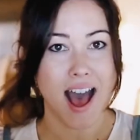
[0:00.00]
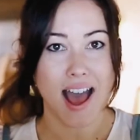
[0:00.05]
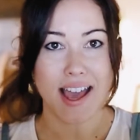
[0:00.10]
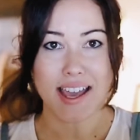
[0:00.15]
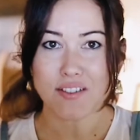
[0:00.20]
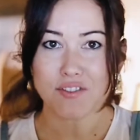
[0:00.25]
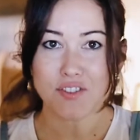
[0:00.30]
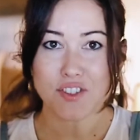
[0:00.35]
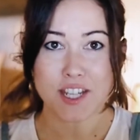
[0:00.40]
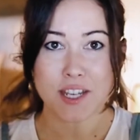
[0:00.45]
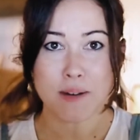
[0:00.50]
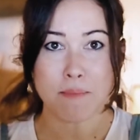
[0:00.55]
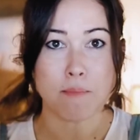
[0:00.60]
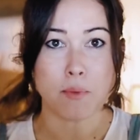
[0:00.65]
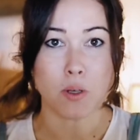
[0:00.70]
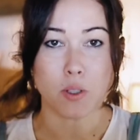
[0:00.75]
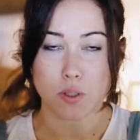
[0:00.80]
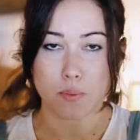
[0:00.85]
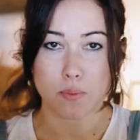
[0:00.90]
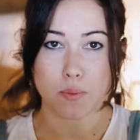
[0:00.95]
I have
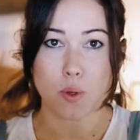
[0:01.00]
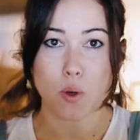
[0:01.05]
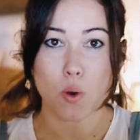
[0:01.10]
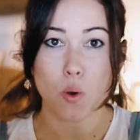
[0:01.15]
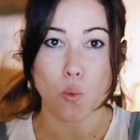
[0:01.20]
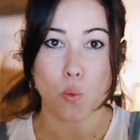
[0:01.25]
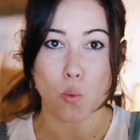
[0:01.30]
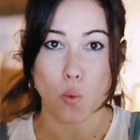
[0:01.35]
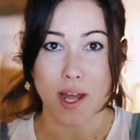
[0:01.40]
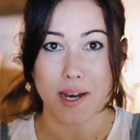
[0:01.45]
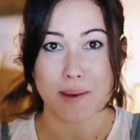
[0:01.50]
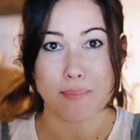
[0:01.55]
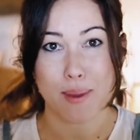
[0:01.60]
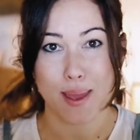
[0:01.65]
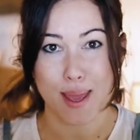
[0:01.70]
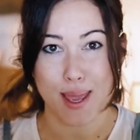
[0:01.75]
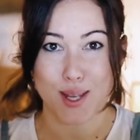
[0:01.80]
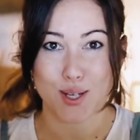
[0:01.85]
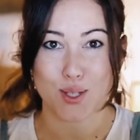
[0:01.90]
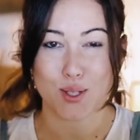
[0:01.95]
seen multiple
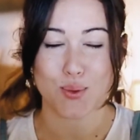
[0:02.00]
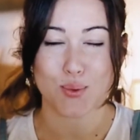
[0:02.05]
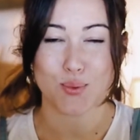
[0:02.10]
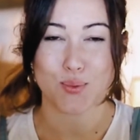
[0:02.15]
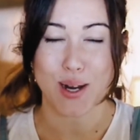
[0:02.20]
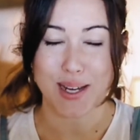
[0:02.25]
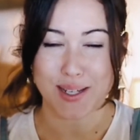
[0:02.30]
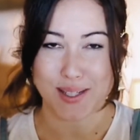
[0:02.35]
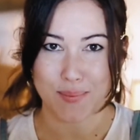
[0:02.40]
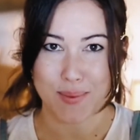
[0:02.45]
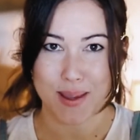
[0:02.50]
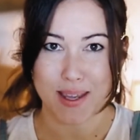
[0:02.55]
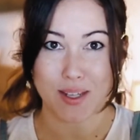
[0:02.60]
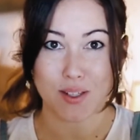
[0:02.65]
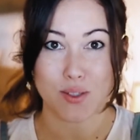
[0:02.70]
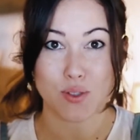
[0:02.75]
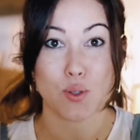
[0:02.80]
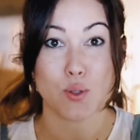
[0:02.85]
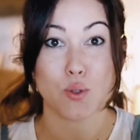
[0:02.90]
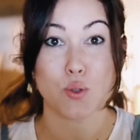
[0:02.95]
1-page
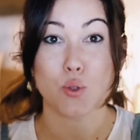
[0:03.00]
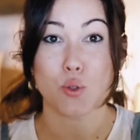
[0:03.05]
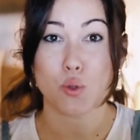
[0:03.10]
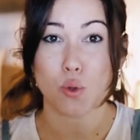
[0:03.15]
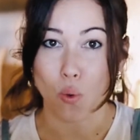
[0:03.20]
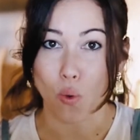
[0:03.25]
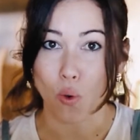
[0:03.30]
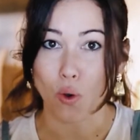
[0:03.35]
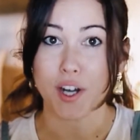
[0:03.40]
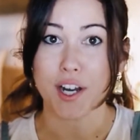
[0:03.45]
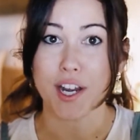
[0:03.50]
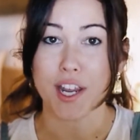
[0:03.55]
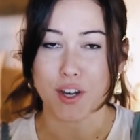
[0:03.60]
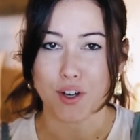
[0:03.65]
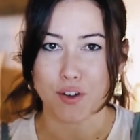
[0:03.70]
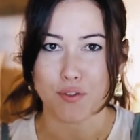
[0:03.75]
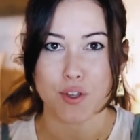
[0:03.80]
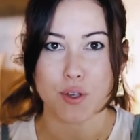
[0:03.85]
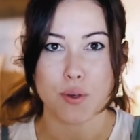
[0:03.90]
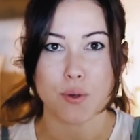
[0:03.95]
resumes score
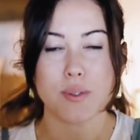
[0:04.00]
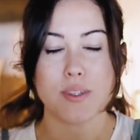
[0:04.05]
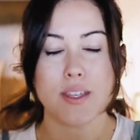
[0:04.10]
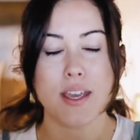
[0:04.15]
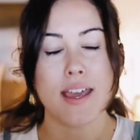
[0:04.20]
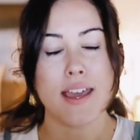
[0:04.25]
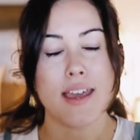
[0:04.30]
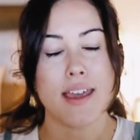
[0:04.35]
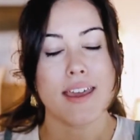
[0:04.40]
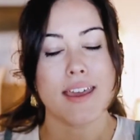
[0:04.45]
interviews.